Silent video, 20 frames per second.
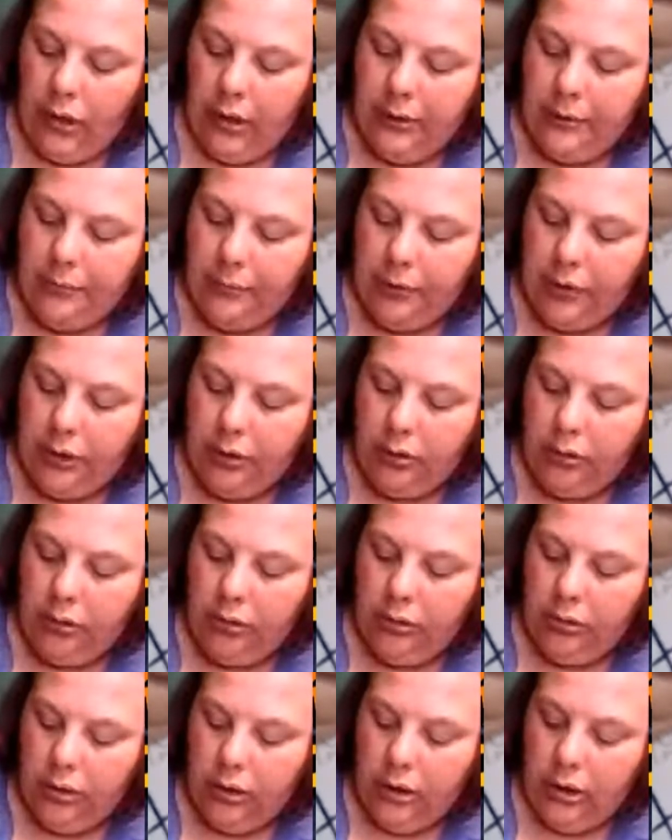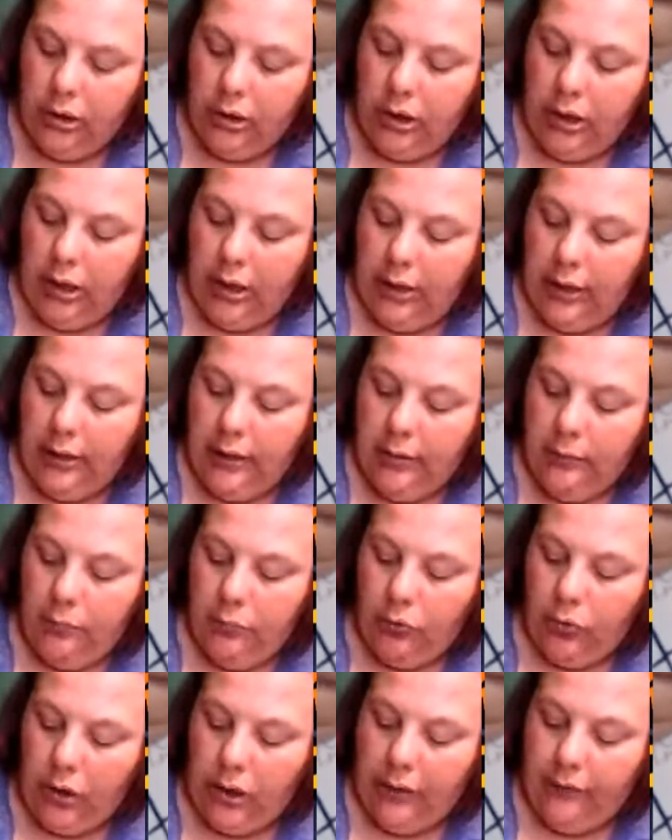as well,
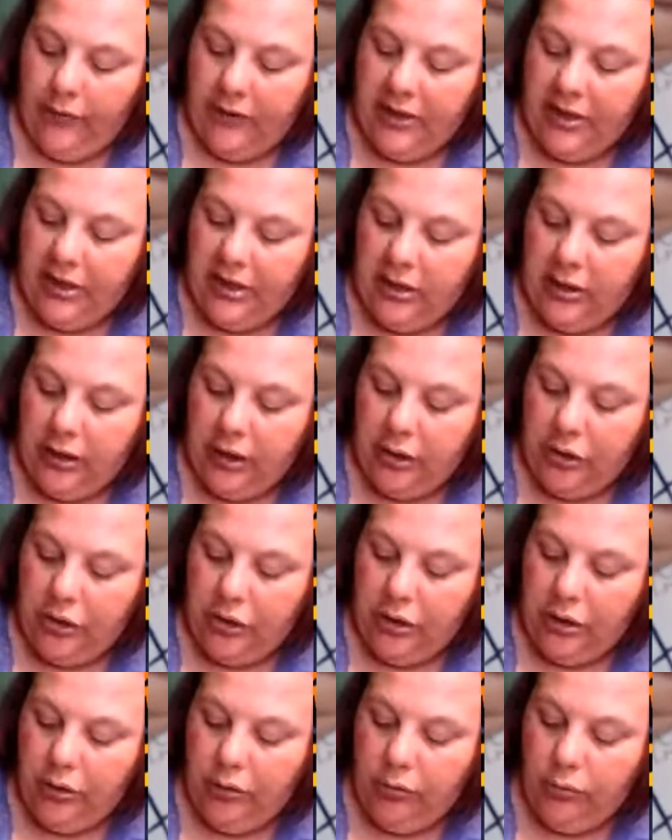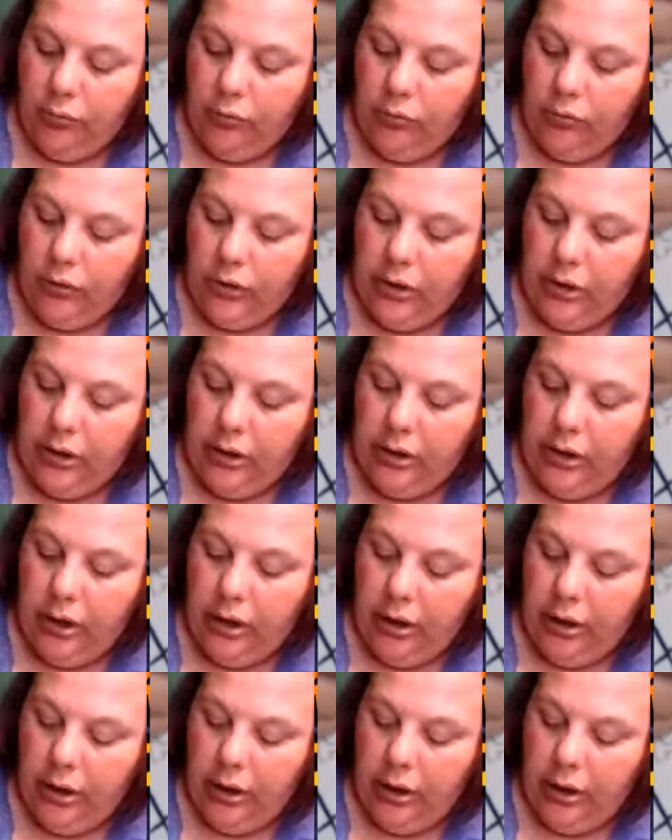and we'll have a discussion on